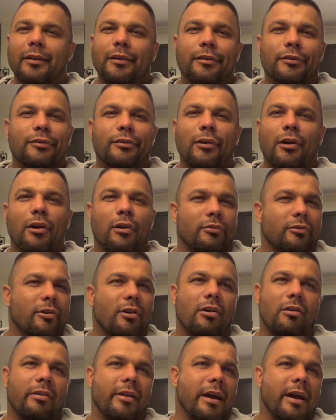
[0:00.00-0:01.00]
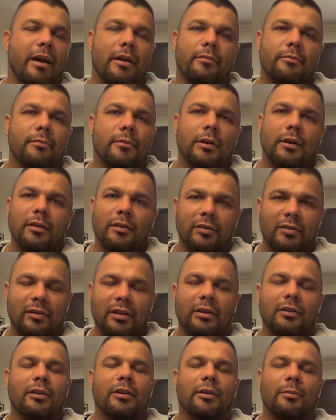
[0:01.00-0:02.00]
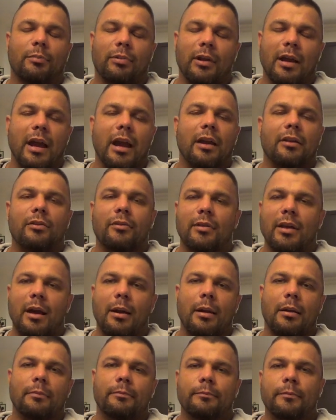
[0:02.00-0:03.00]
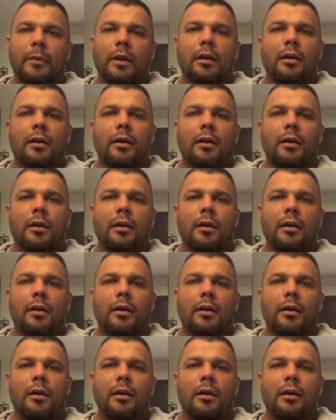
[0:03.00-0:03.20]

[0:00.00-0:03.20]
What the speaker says: salt, all that. Stick to your plan, do that.